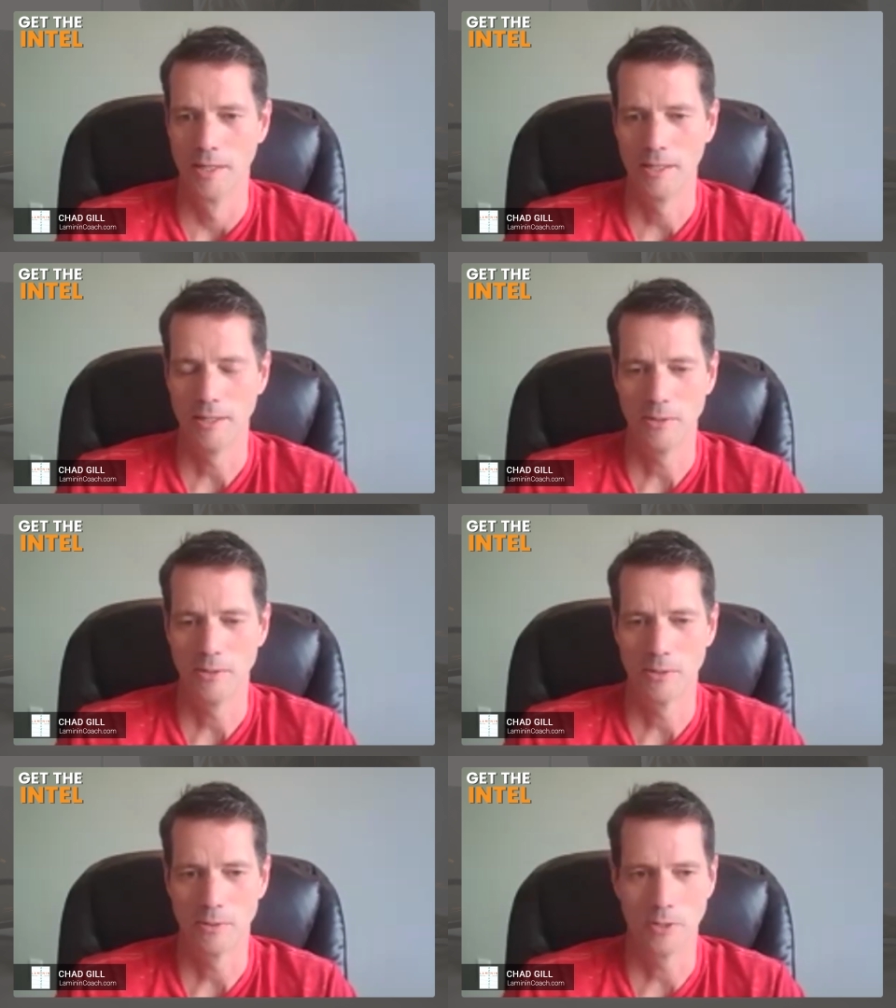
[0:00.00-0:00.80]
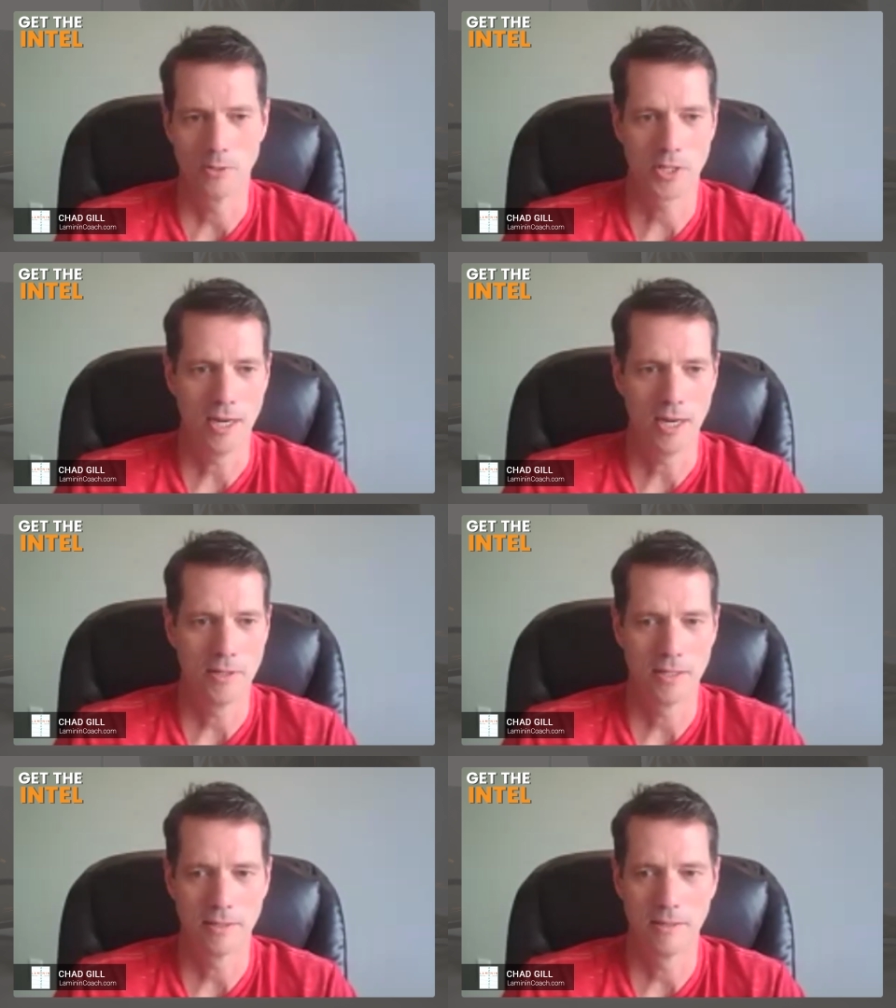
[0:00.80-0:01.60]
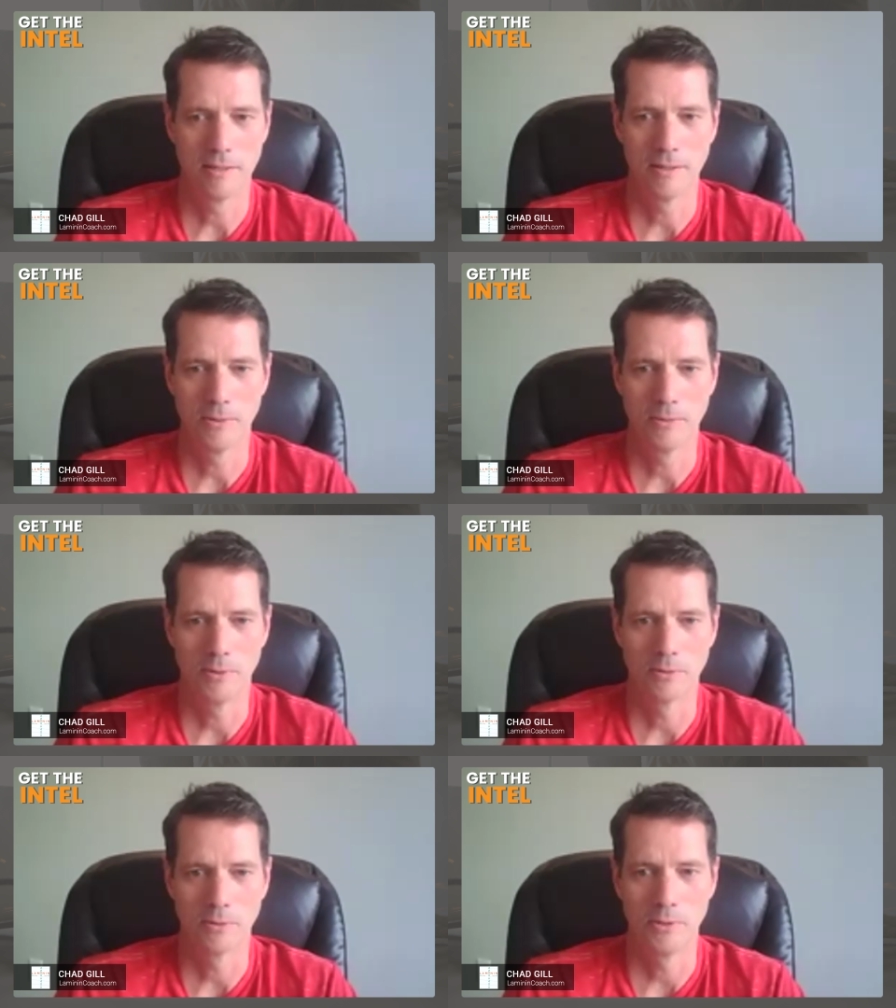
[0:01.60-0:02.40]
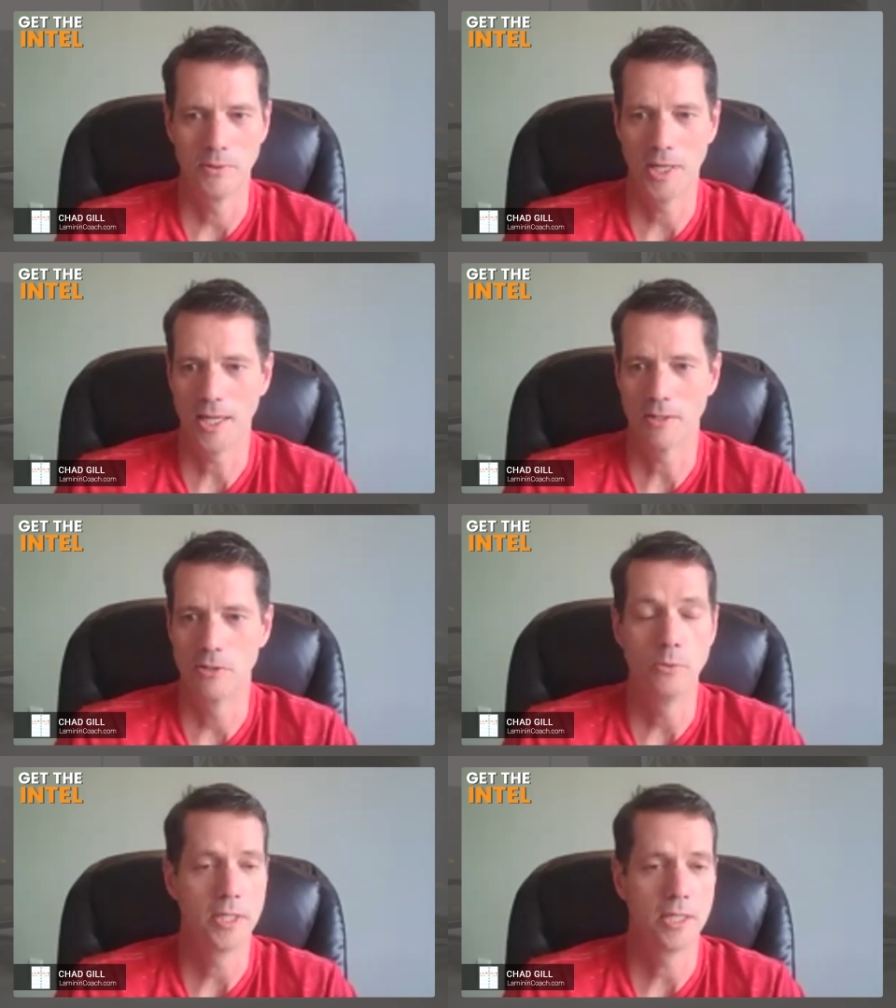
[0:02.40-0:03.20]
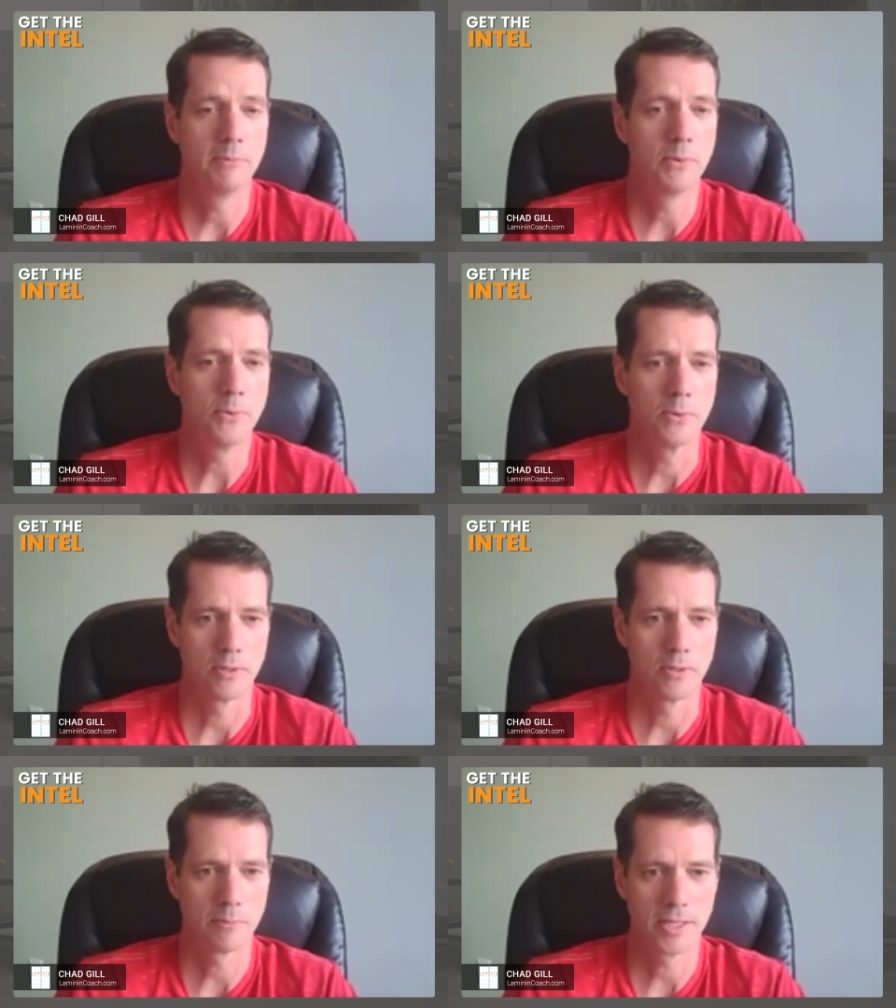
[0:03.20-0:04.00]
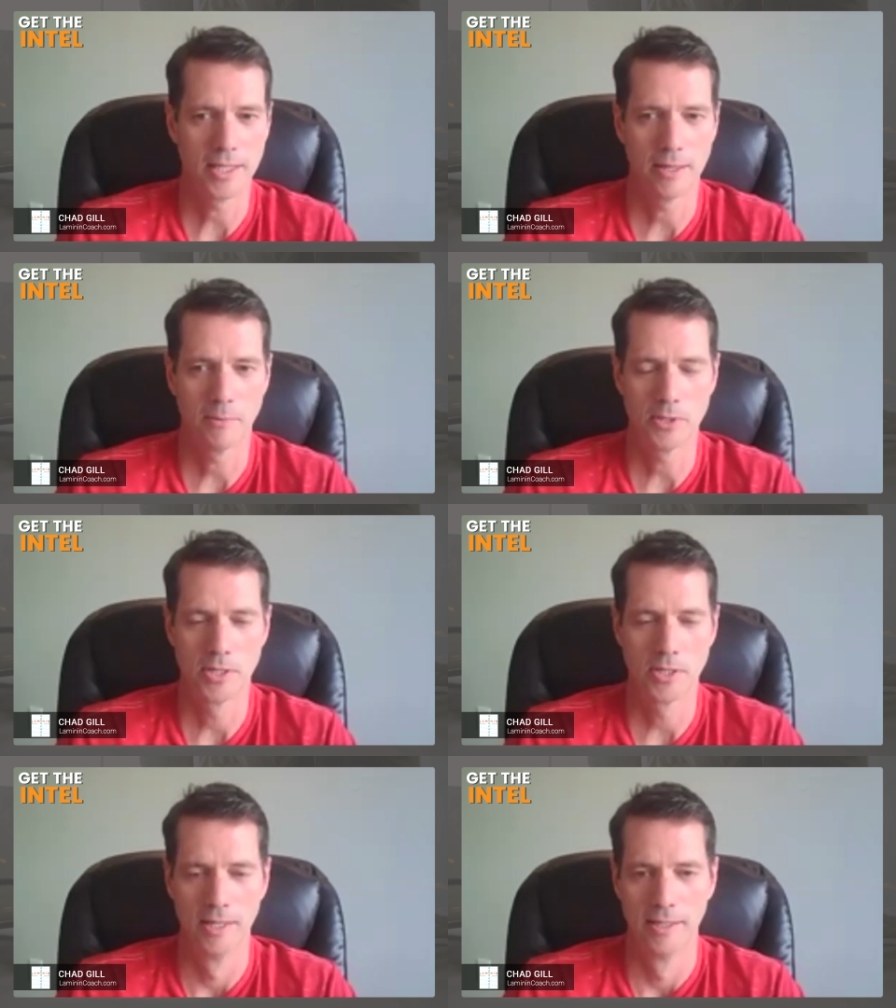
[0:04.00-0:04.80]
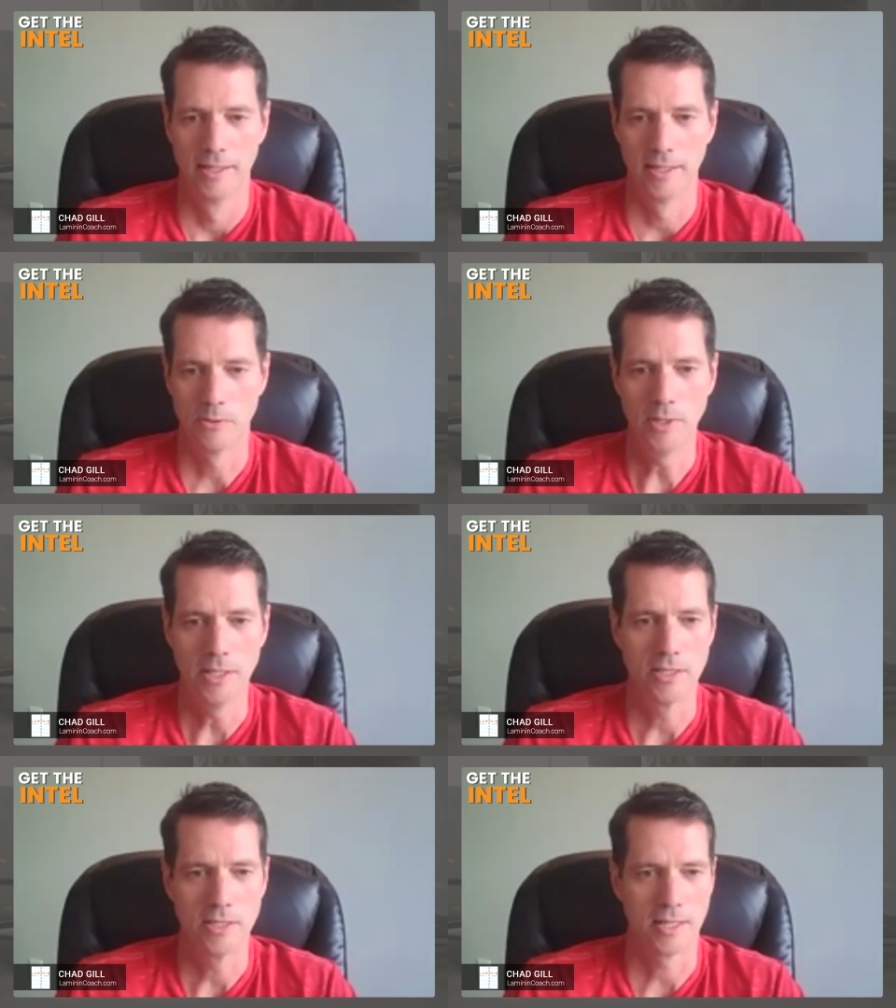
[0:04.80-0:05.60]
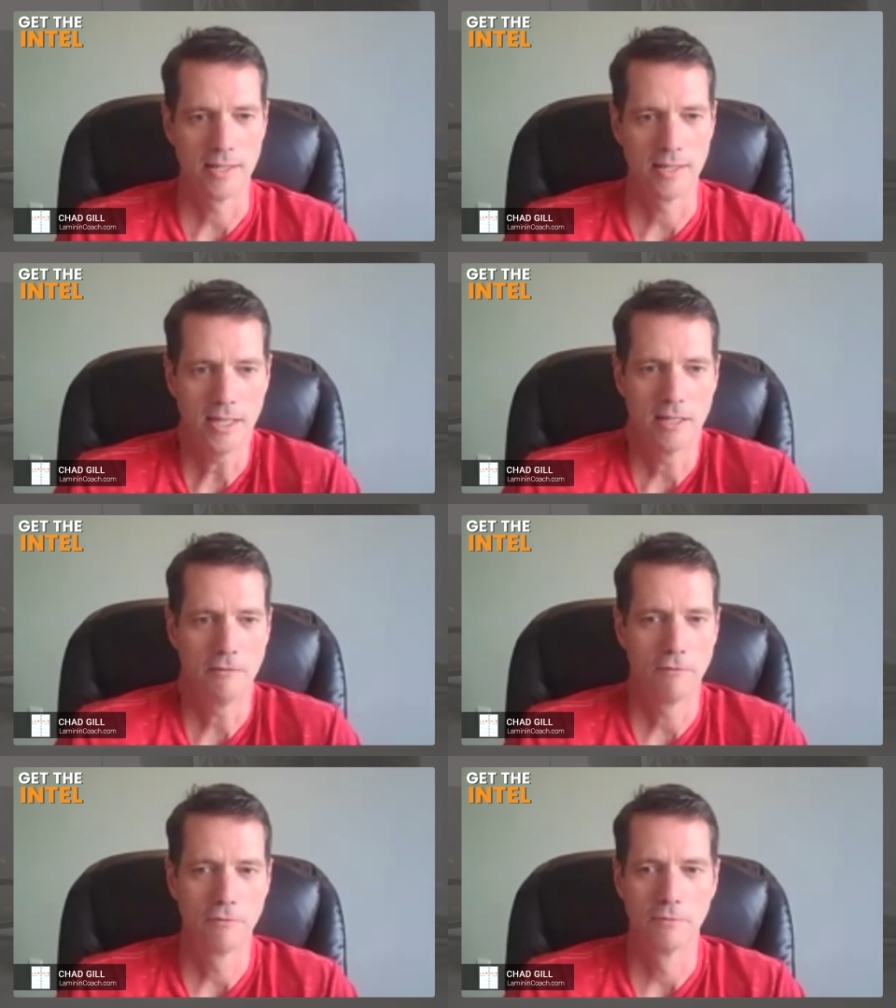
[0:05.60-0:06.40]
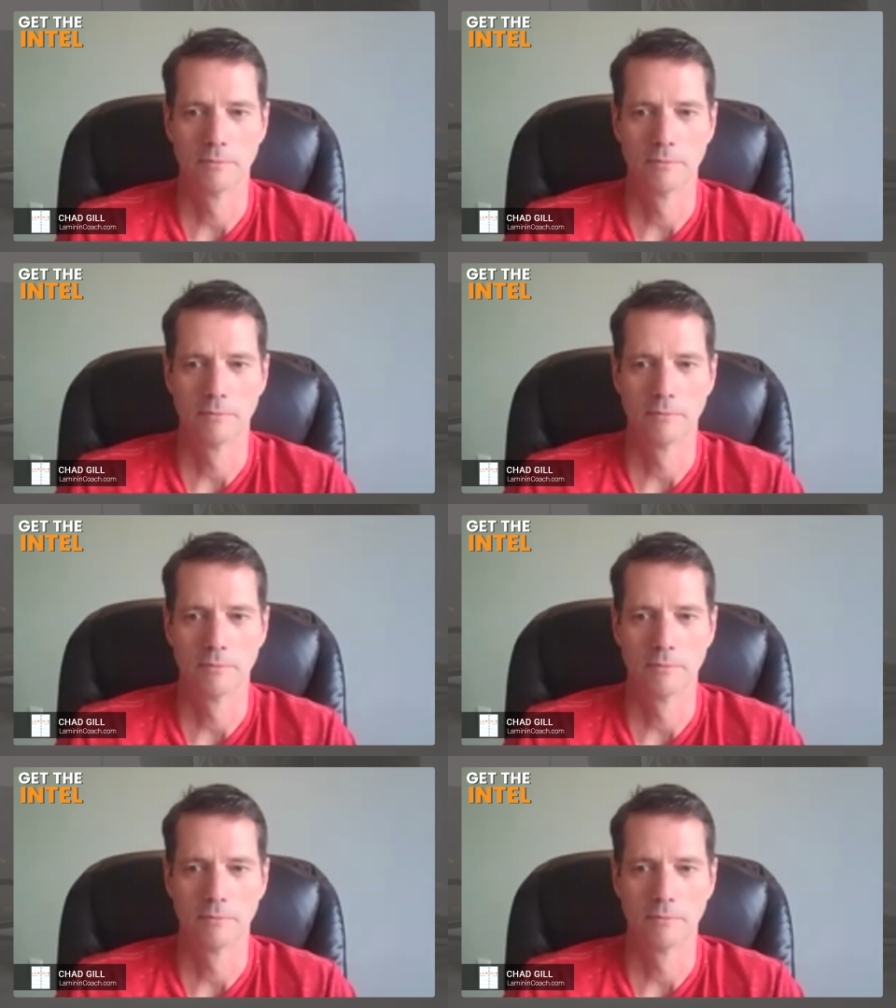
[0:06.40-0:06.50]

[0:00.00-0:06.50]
you know, you're you're scared that, you know, you're you can't do anymore or something like that, which is really just a negative,